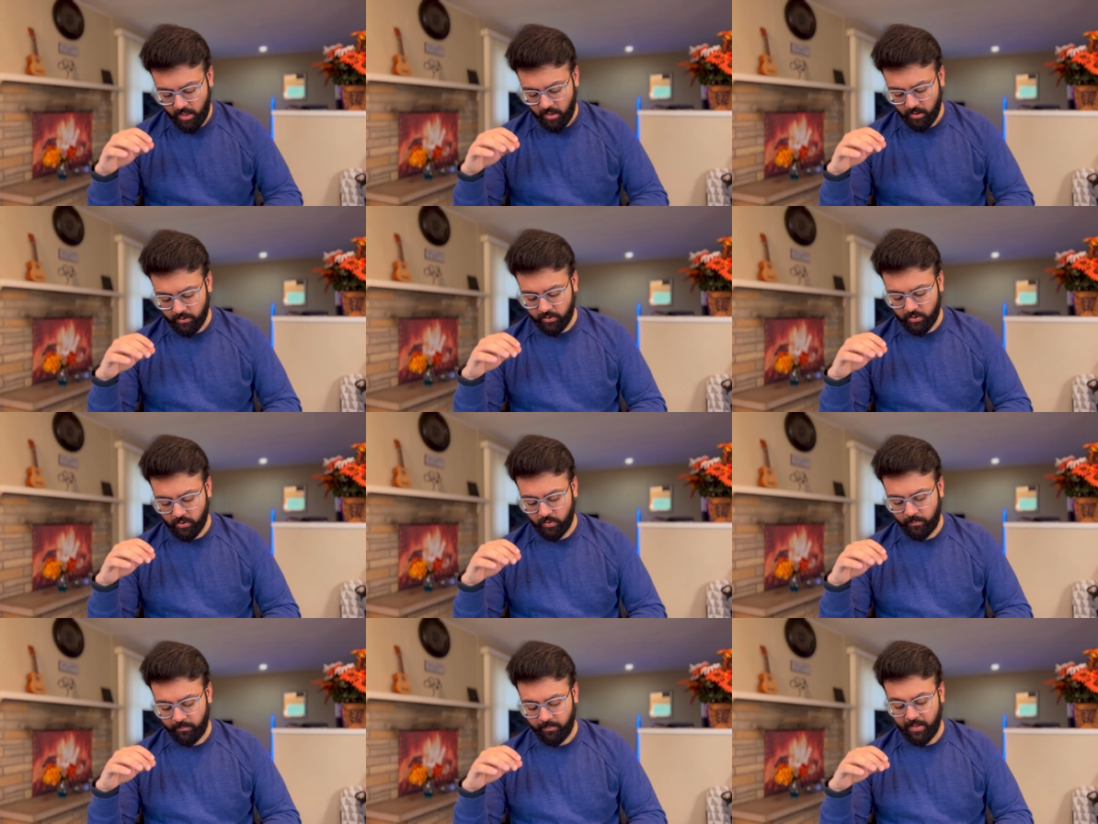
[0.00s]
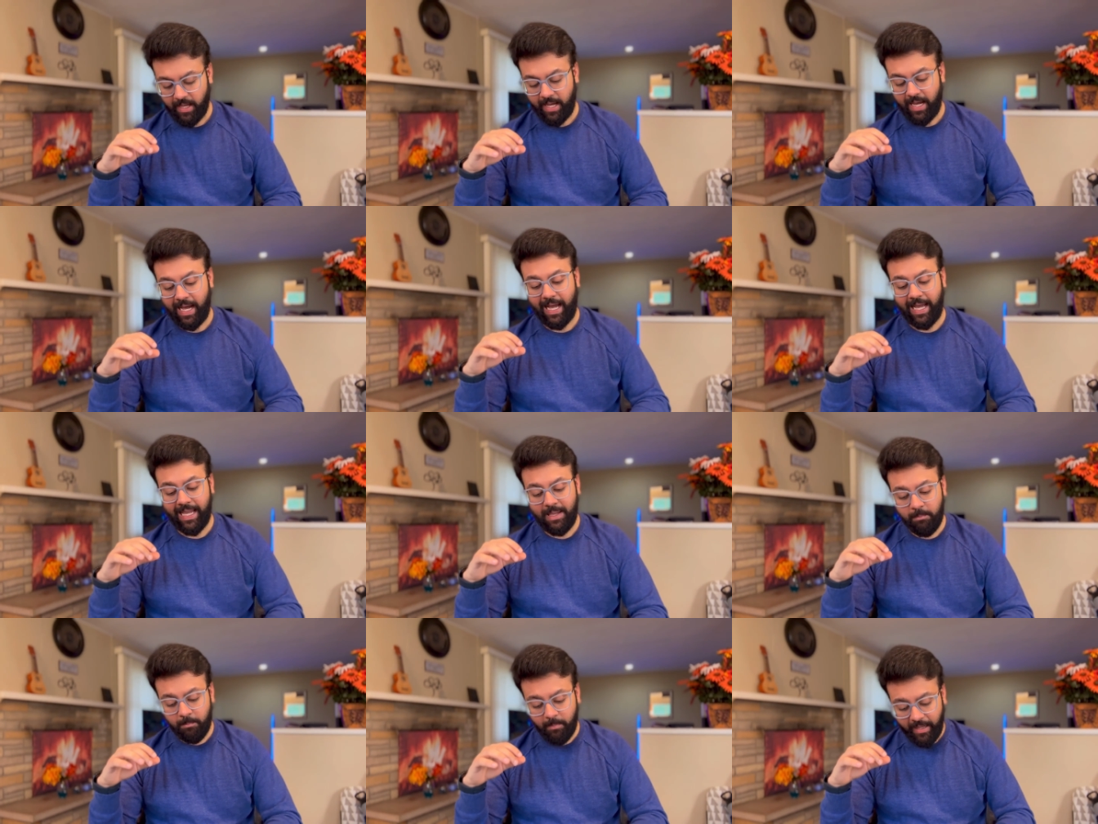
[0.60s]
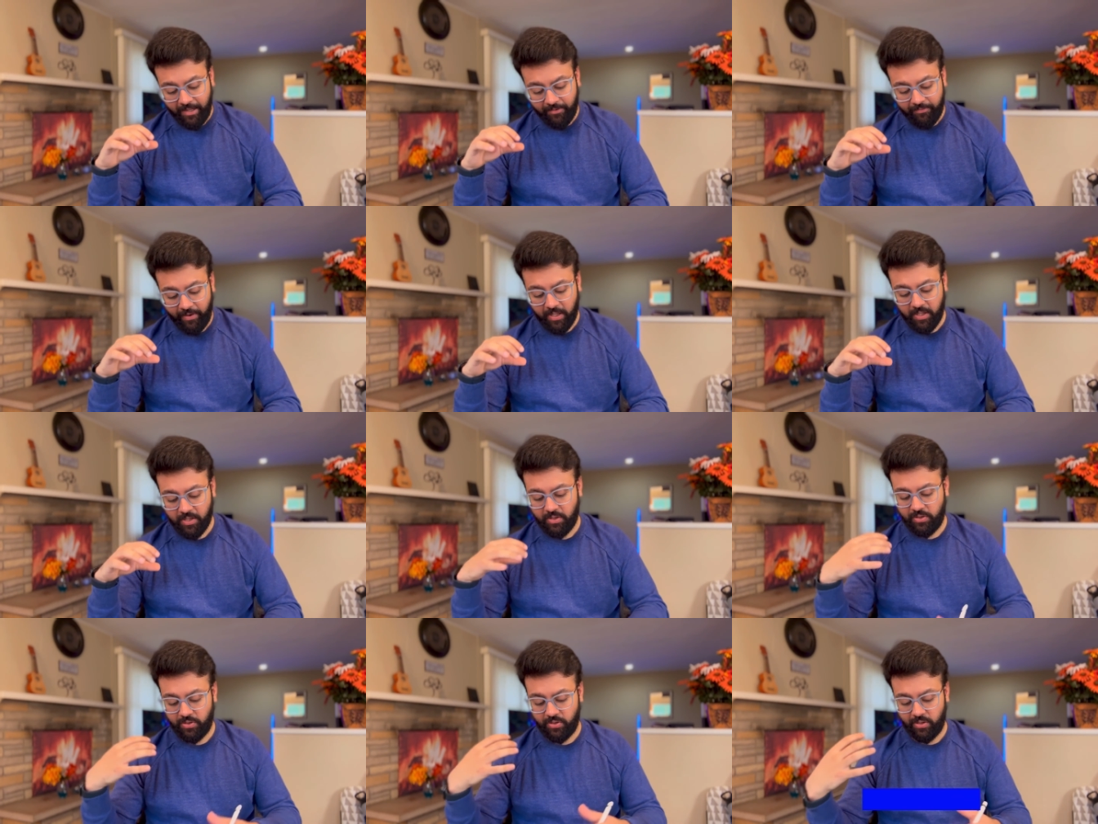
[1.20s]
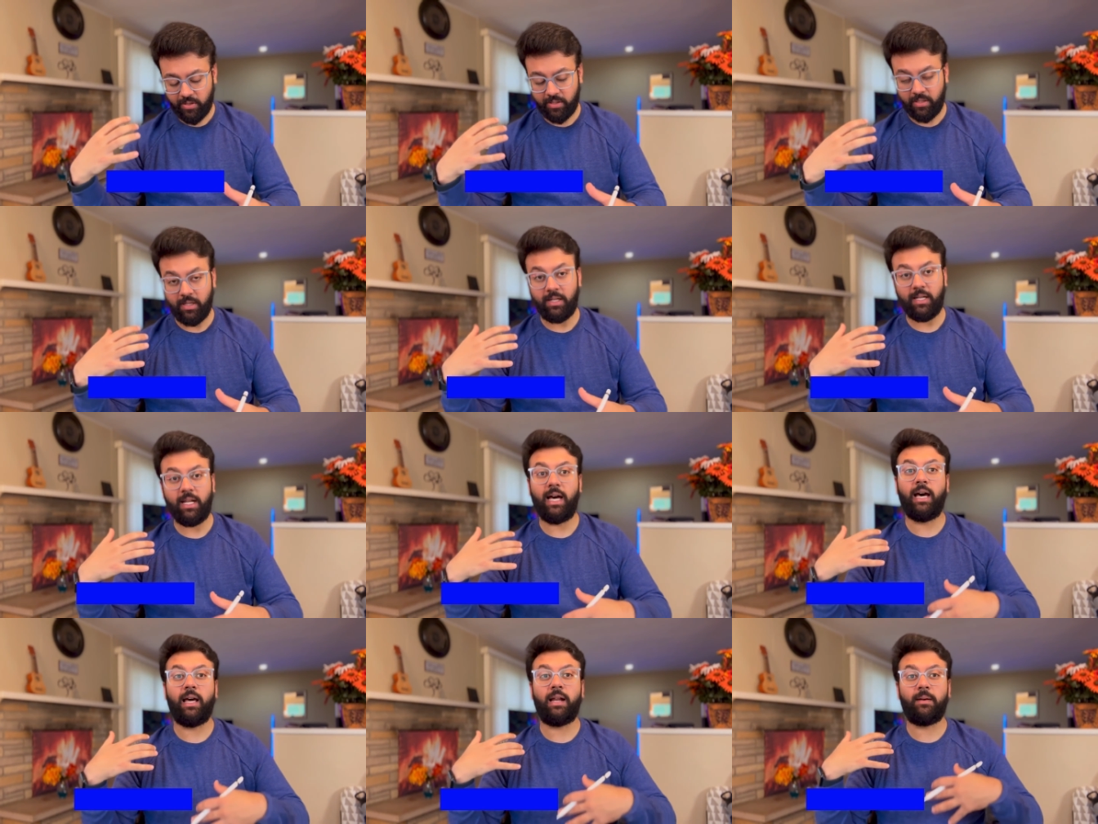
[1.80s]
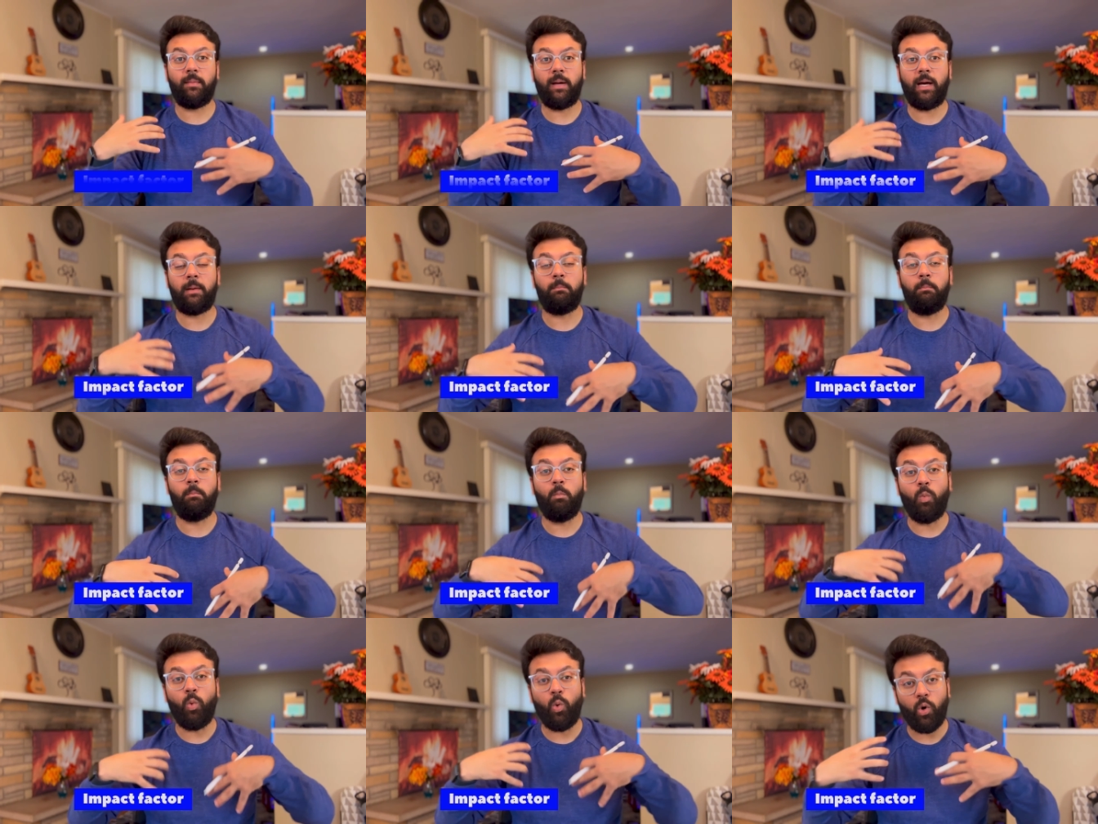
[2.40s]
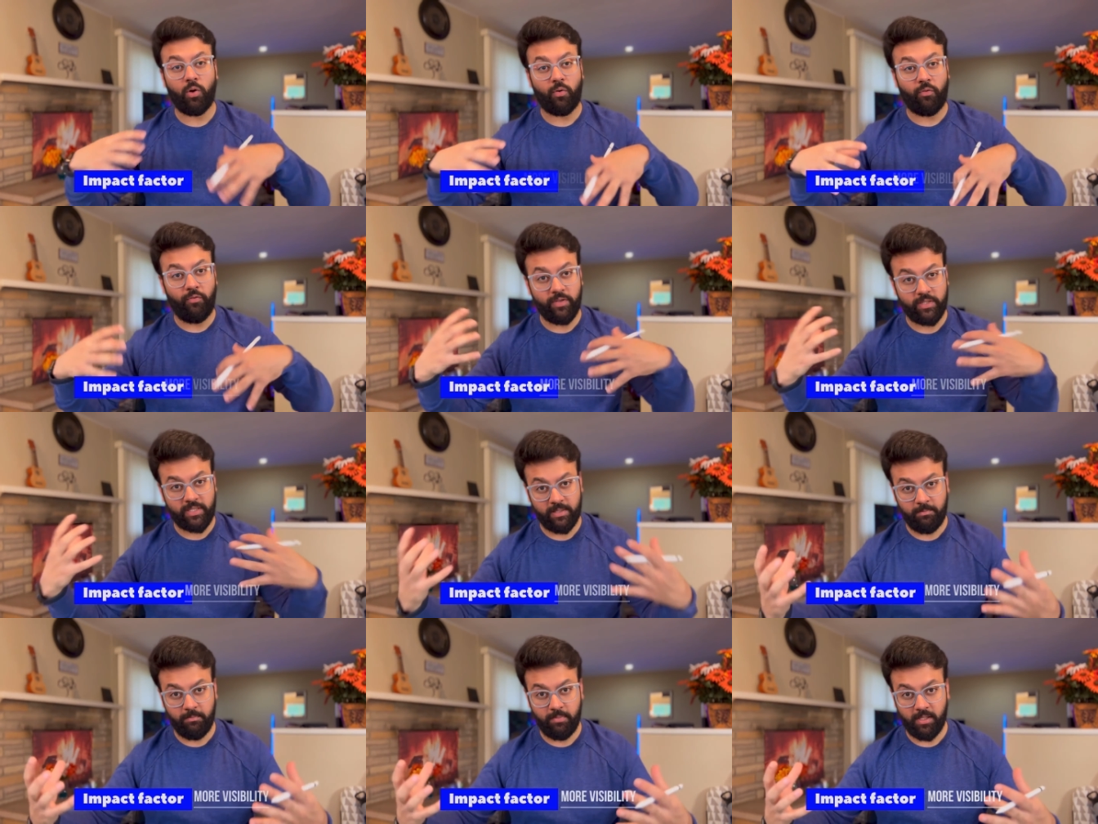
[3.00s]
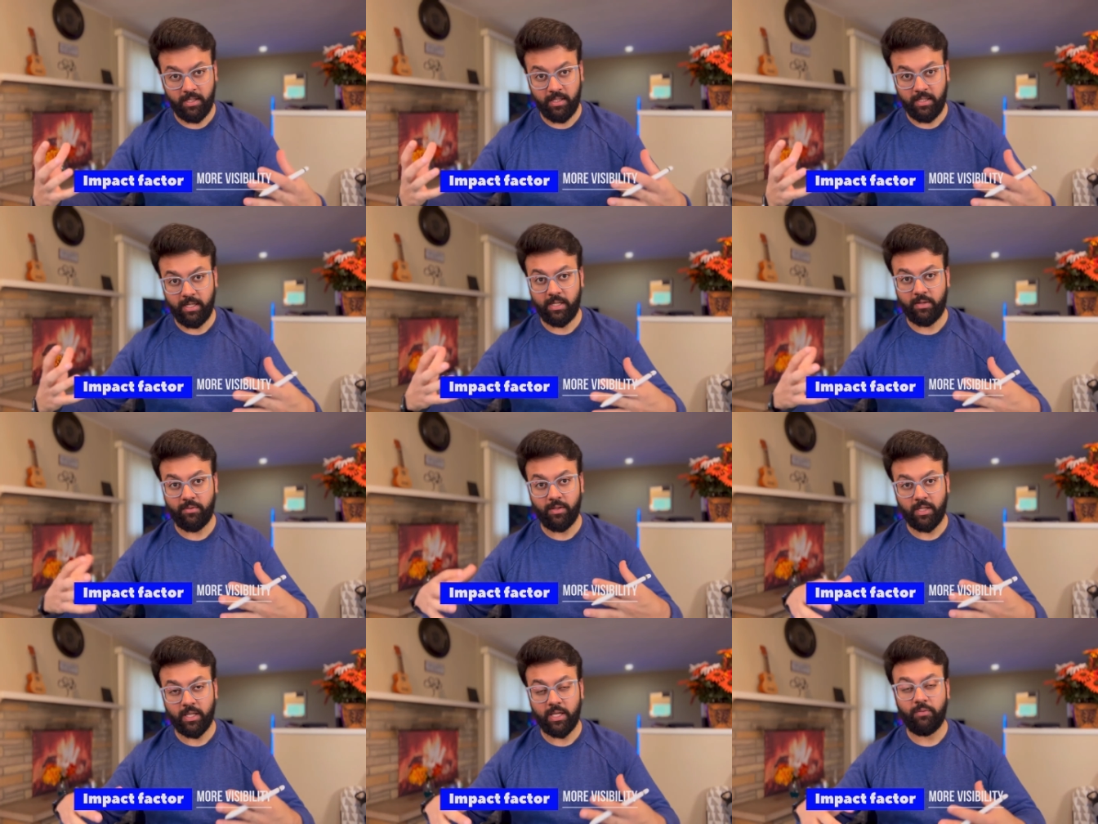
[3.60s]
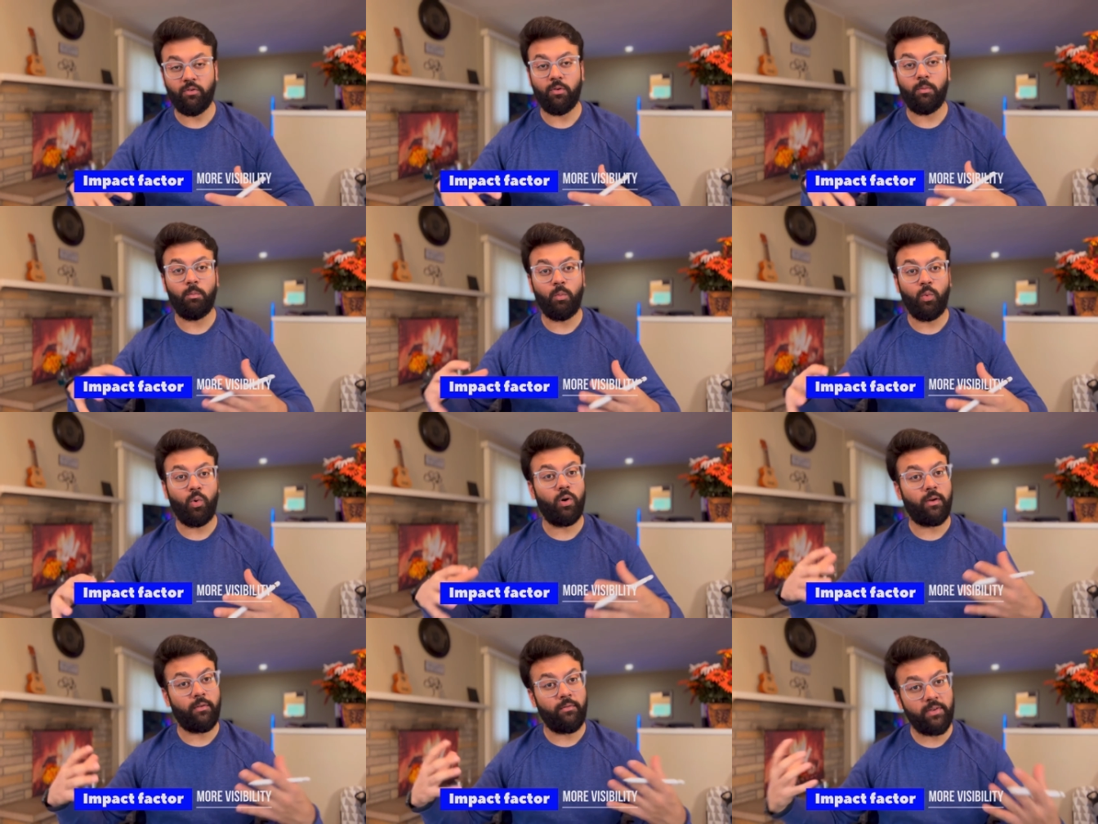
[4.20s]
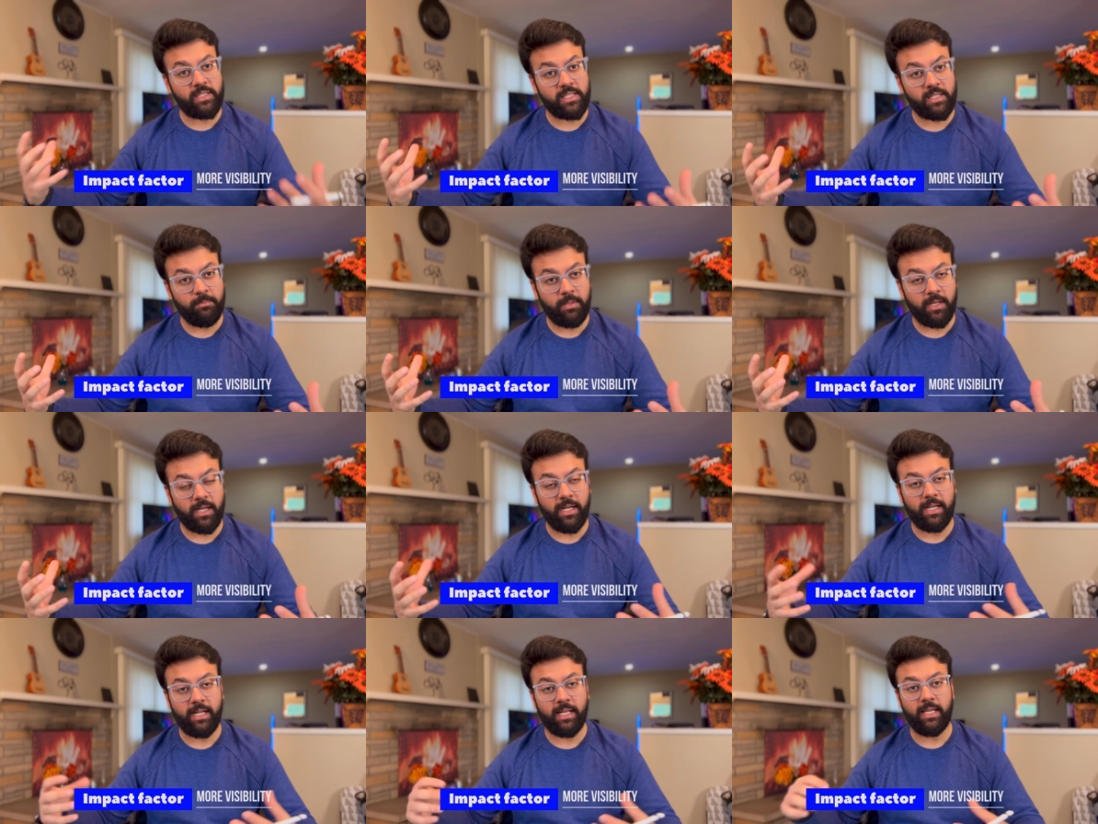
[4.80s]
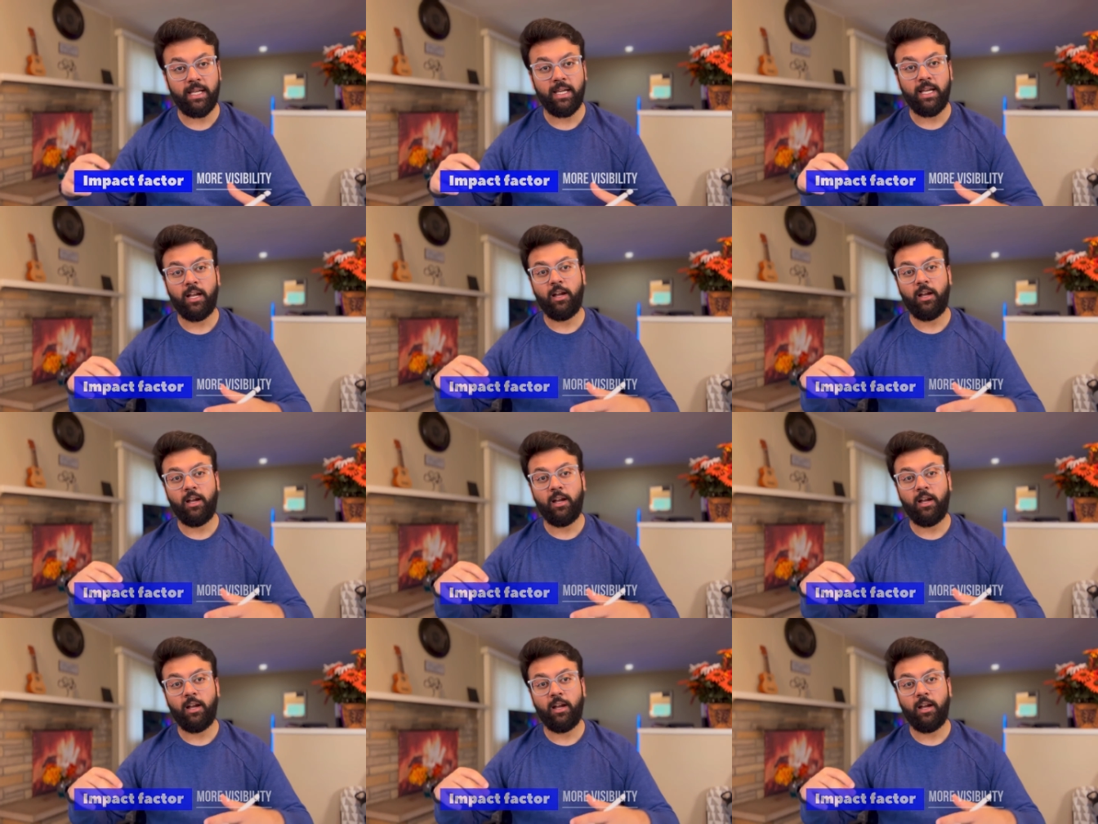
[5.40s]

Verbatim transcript: So high impact factor journal are more visible. It will give you more visibility.